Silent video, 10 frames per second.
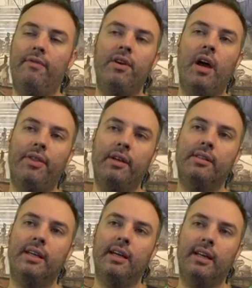if
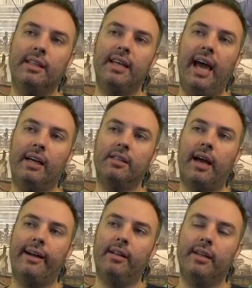nothing get, gets
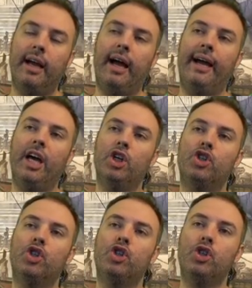exiled, I
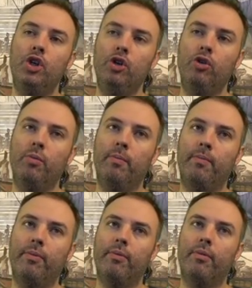
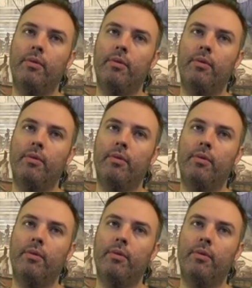assume